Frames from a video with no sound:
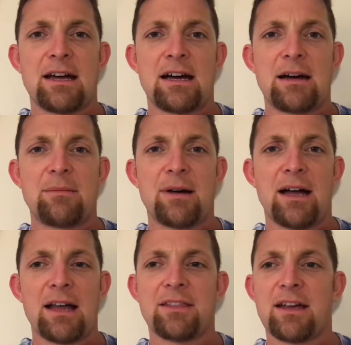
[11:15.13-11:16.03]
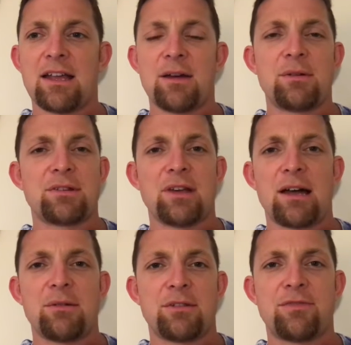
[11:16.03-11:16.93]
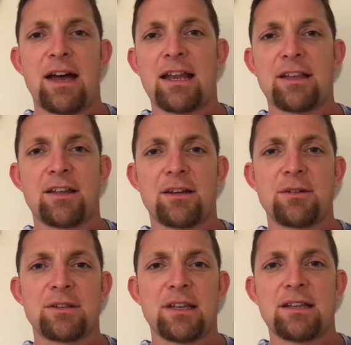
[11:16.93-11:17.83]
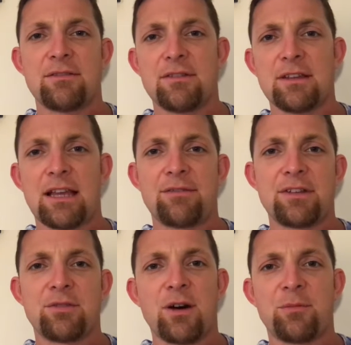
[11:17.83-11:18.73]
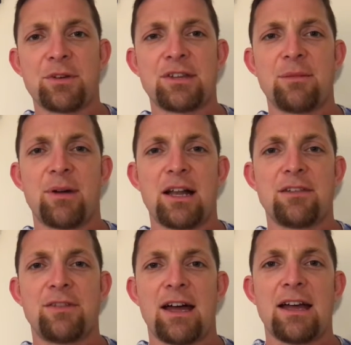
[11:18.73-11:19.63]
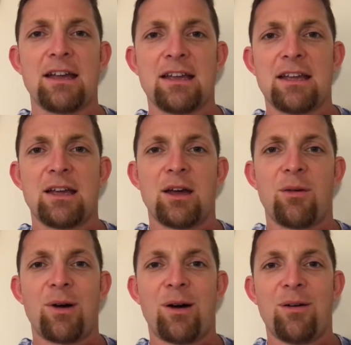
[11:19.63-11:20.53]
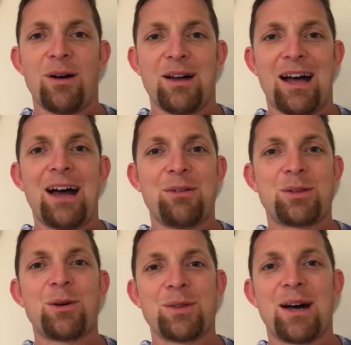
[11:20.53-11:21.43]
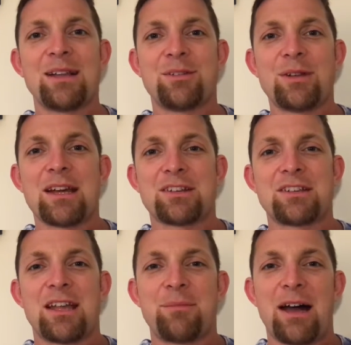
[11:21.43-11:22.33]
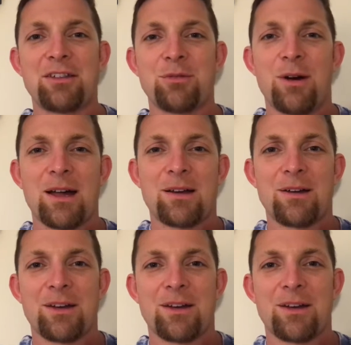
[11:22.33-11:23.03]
I thought I was fat. I thought I was like 11, 12% body fat. Well, I was holding on to an extra 10 pounds of water.